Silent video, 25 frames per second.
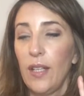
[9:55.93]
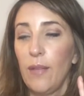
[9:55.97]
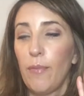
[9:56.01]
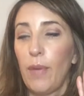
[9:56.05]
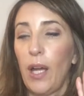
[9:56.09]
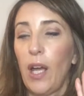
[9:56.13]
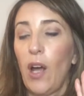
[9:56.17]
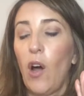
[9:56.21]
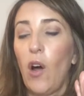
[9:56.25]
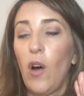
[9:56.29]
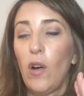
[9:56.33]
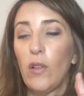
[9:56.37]

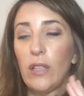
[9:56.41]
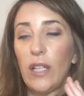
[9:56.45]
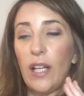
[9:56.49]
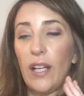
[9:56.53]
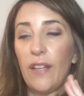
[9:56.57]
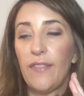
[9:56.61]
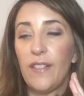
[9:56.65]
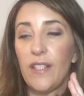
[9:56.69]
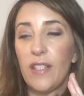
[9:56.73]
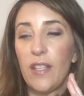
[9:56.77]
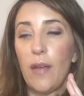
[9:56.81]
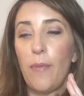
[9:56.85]
my whole
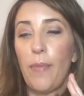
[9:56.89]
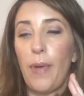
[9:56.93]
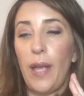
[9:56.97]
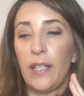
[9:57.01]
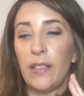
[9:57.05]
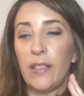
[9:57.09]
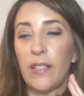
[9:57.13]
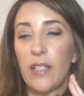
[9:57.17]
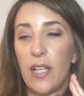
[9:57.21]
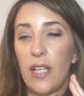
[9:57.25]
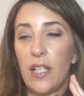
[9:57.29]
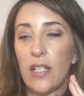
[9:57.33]
life is
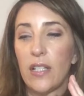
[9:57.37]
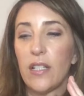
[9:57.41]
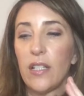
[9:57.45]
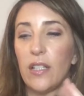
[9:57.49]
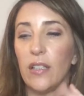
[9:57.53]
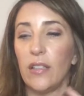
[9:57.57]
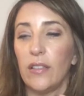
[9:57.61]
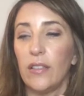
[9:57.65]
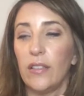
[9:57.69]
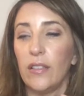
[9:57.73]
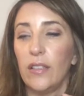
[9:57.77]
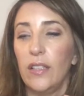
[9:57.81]
upended.
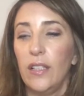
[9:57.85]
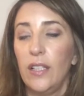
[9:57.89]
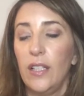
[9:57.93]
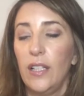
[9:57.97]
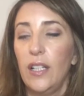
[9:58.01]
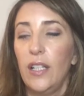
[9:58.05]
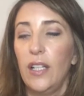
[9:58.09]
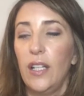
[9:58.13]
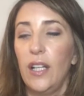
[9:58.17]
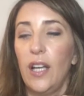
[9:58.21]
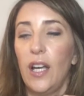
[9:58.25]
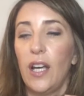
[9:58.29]

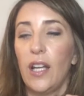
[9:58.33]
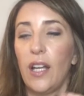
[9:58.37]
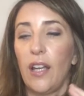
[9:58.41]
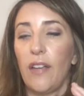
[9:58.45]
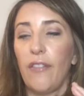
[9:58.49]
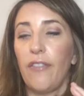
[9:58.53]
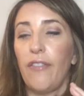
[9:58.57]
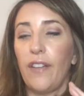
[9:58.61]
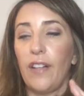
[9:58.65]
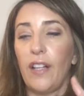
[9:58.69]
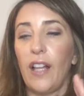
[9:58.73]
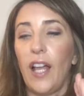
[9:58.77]
and
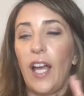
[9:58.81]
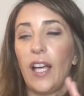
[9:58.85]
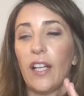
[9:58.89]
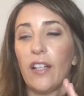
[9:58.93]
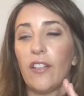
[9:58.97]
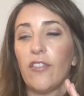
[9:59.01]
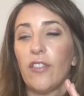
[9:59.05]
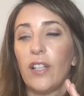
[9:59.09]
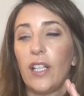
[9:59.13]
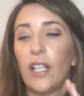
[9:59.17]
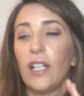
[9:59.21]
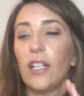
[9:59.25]
I feel
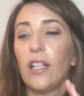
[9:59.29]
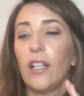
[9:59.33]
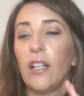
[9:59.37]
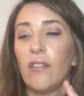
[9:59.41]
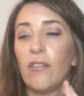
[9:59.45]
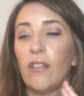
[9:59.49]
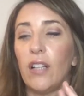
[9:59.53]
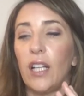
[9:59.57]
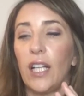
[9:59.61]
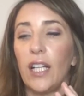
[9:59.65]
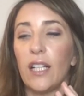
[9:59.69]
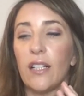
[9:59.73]
angry,
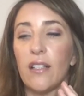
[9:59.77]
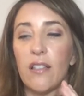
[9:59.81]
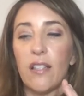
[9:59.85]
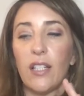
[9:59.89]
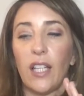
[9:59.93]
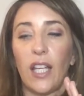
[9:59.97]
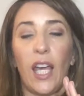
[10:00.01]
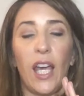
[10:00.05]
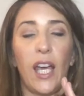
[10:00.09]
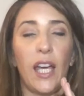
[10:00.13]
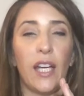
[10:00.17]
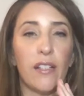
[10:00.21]
lonely, and
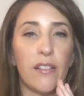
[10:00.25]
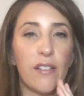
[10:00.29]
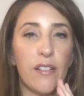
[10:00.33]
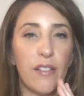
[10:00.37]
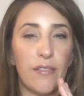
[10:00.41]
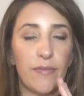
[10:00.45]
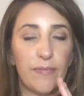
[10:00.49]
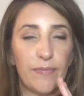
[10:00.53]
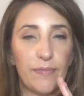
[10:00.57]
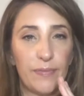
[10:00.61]
scared.